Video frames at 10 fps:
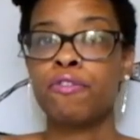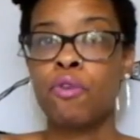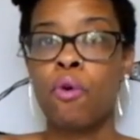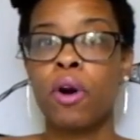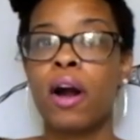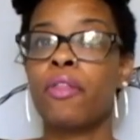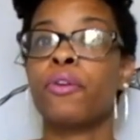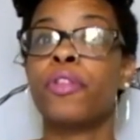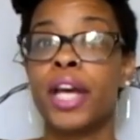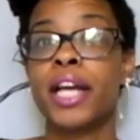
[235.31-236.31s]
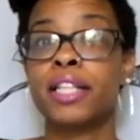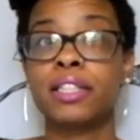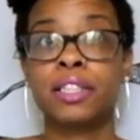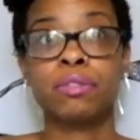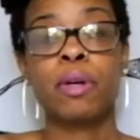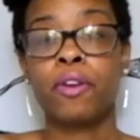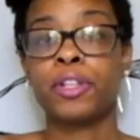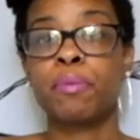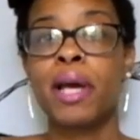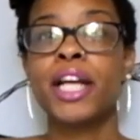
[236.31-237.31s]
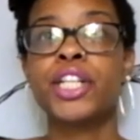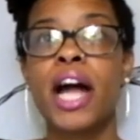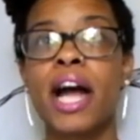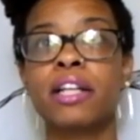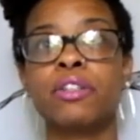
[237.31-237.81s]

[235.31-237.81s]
for other things, whether it's a paycheck